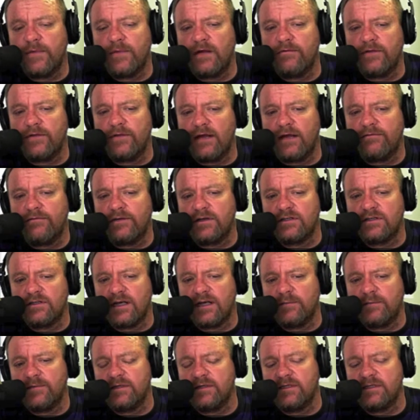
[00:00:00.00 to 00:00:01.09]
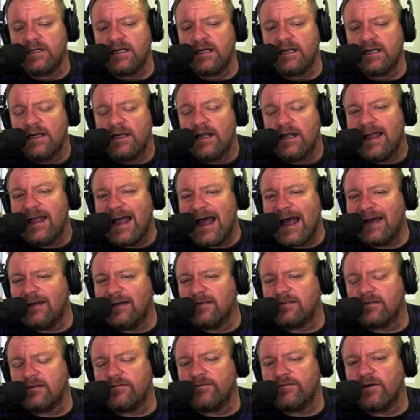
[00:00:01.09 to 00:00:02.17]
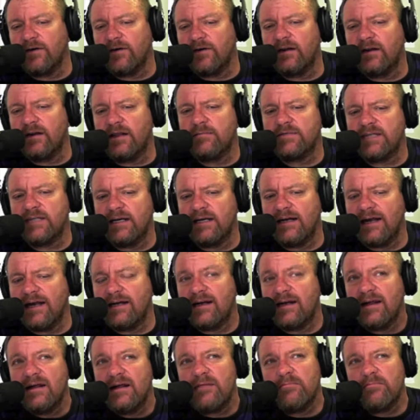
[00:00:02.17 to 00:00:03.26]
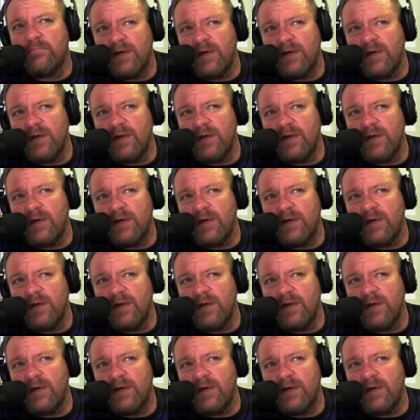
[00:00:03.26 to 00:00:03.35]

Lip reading: of the African Champions League and into the final of the MTN8.